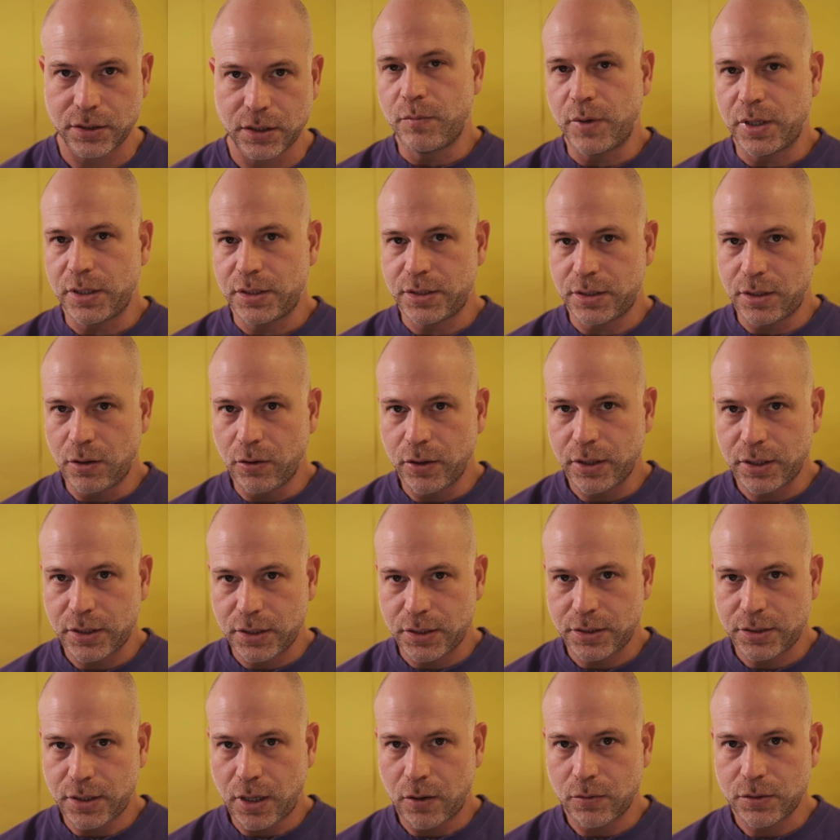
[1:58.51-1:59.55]
By slowing
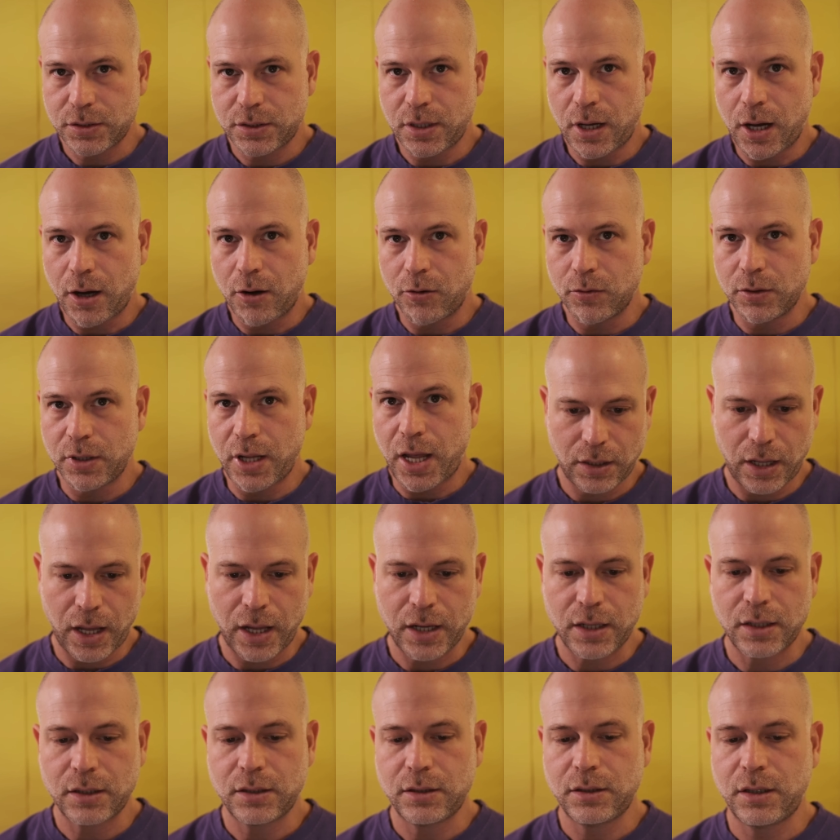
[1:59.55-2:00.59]
these sounds down
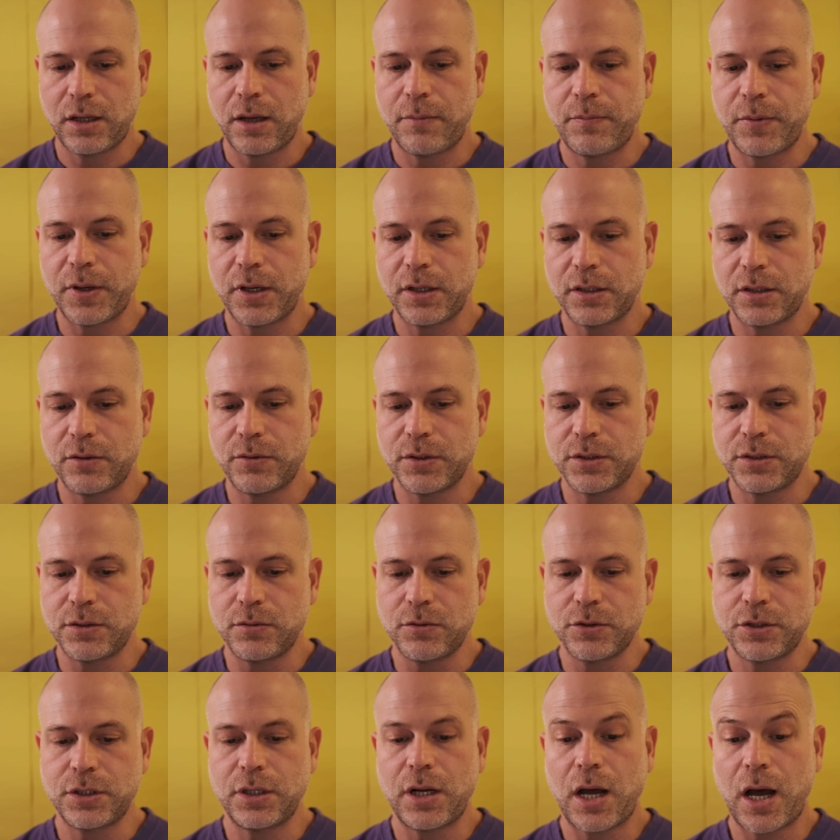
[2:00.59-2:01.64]
and keeping the
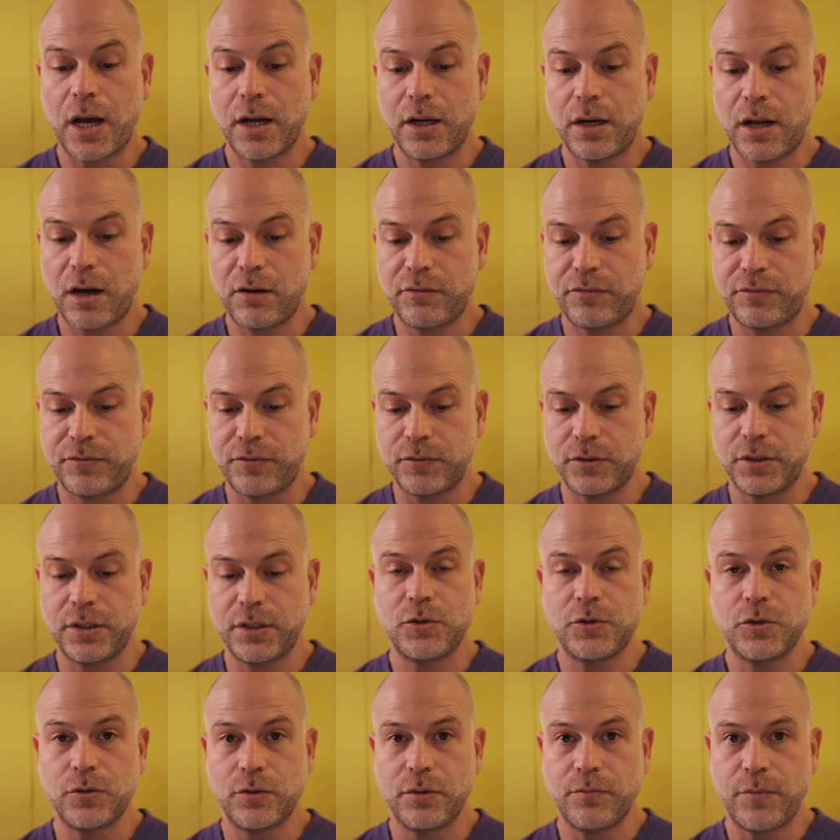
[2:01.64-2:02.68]
resolution high enough for
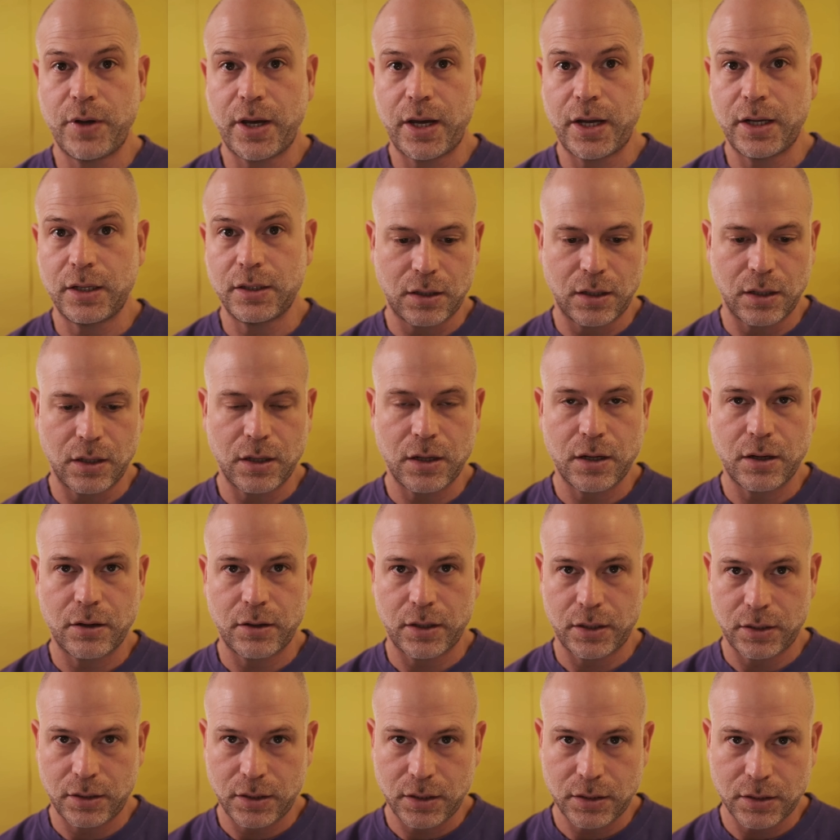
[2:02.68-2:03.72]
to remain clear
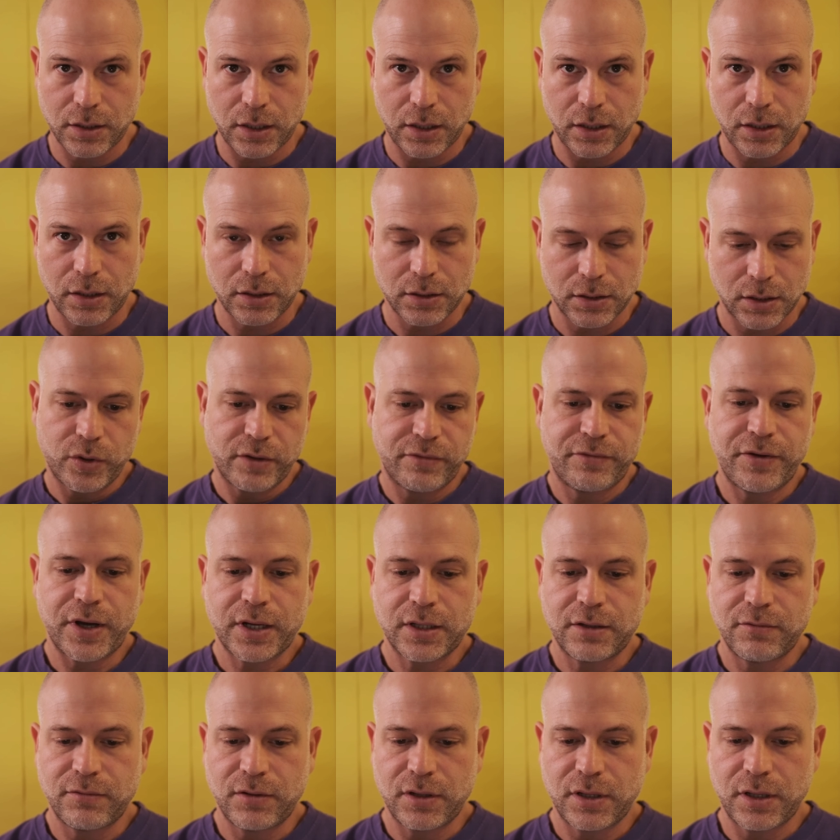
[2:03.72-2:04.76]
and detailed, we
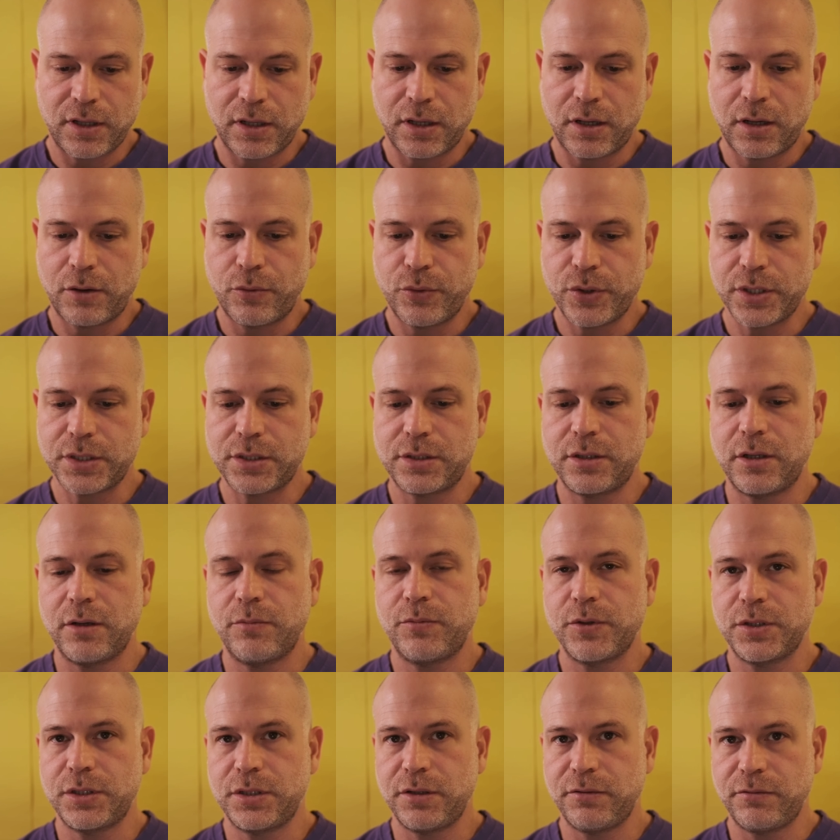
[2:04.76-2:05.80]
effectively increase their
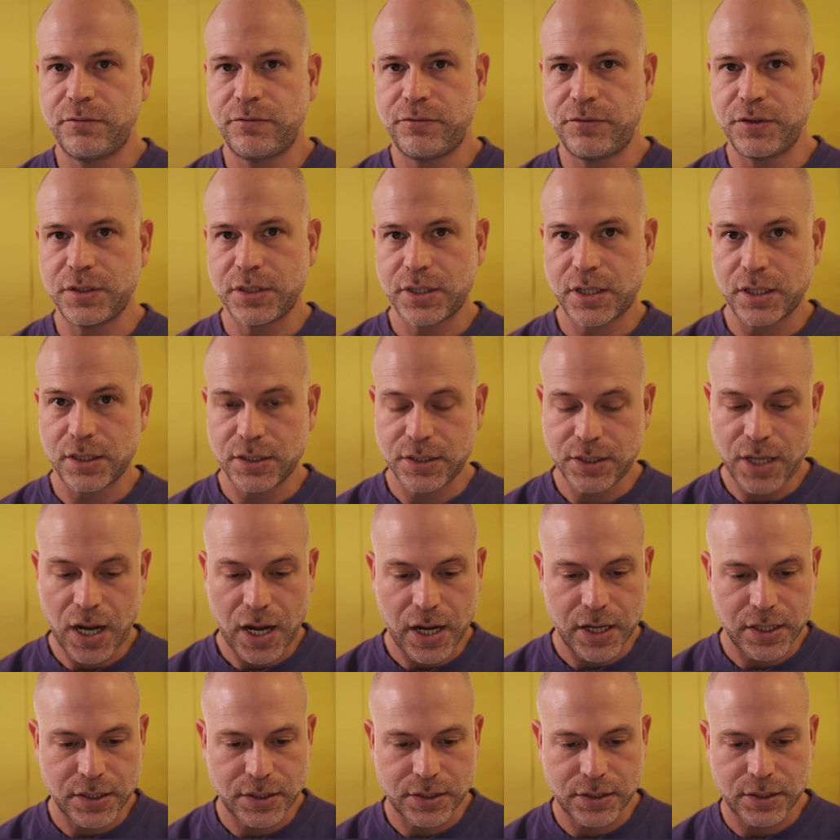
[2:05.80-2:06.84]
perceived physical
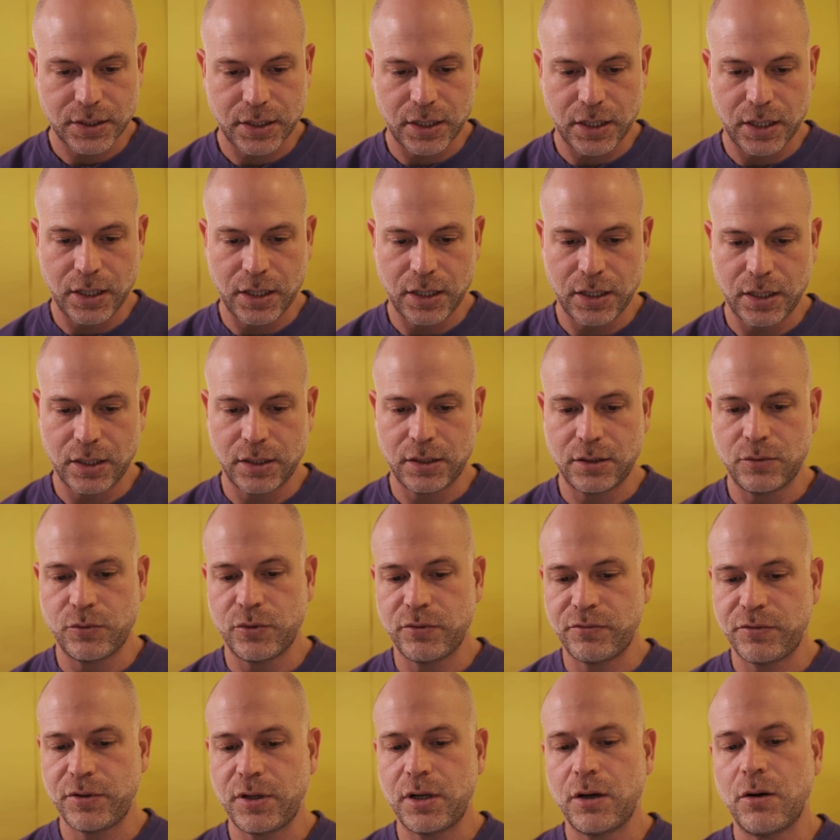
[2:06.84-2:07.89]
size and
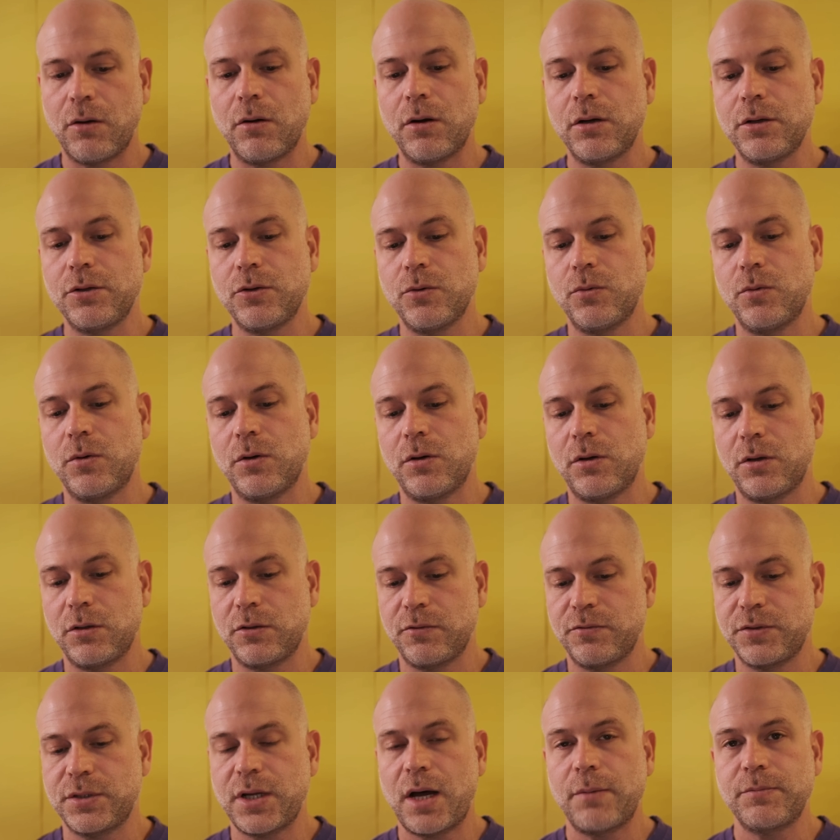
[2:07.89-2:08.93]
reveal a whole new world
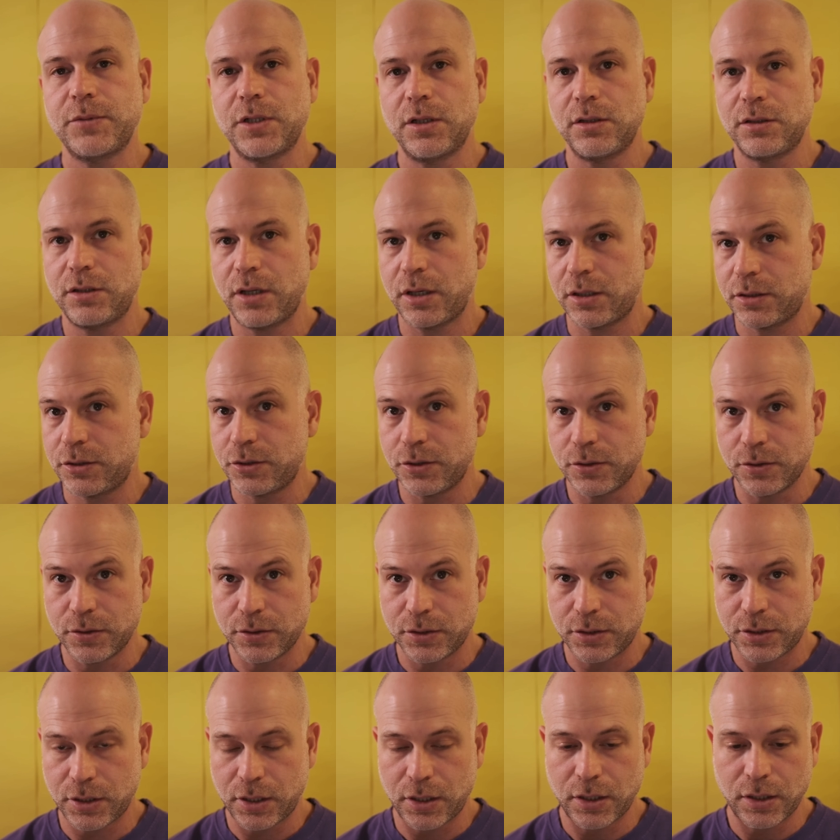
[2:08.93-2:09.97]
of subtle
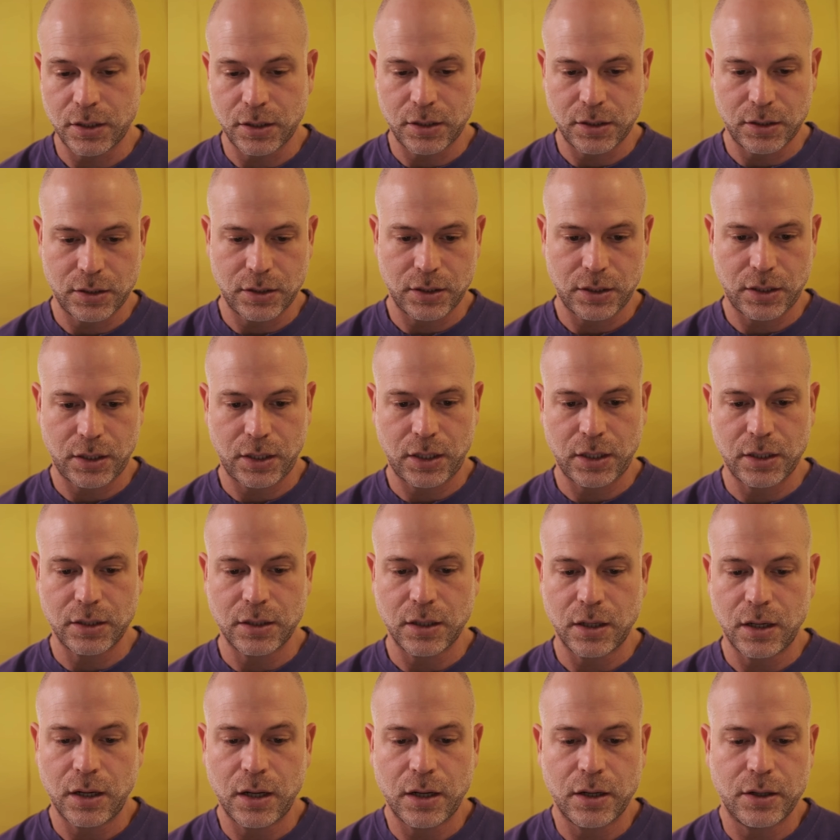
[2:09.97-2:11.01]
textures and
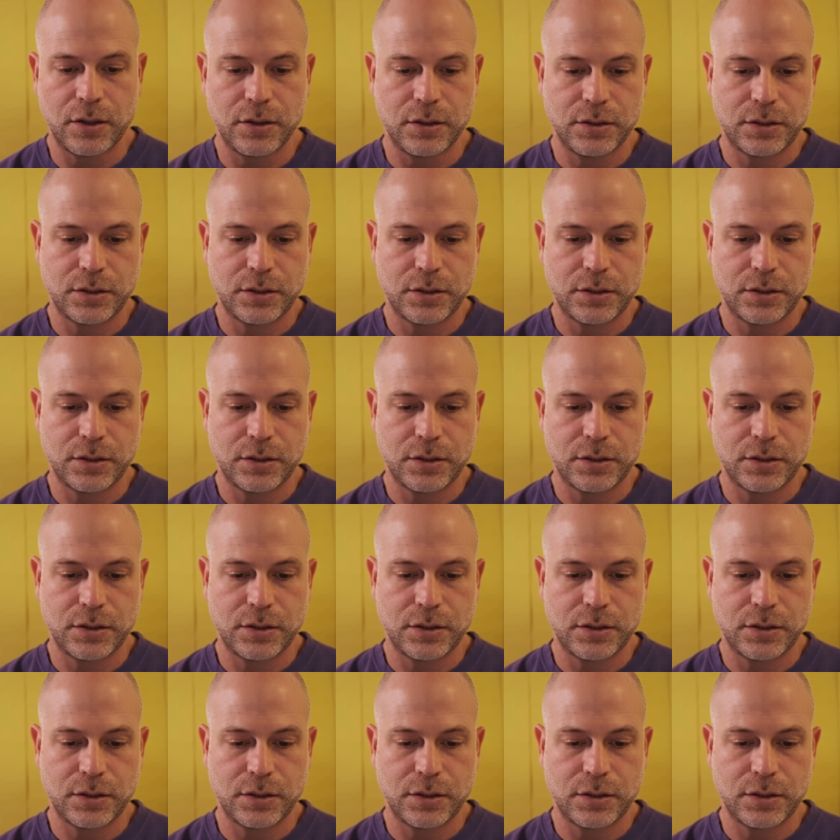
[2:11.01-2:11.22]
hidden layers.